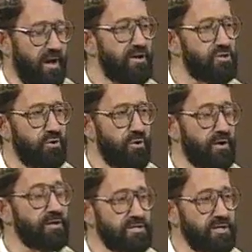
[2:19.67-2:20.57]
I enjoy
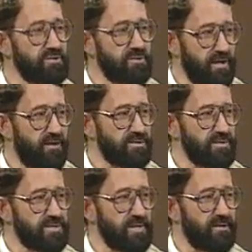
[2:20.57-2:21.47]
organizational
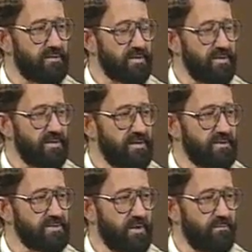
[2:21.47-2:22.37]
challenges, and
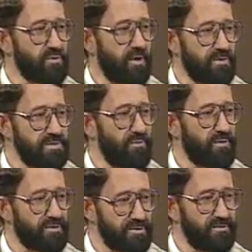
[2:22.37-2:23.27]
so that was quite a reasonable
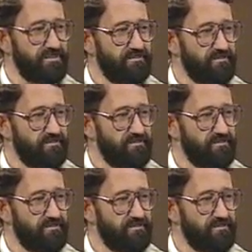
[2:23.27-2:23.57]
thing to do.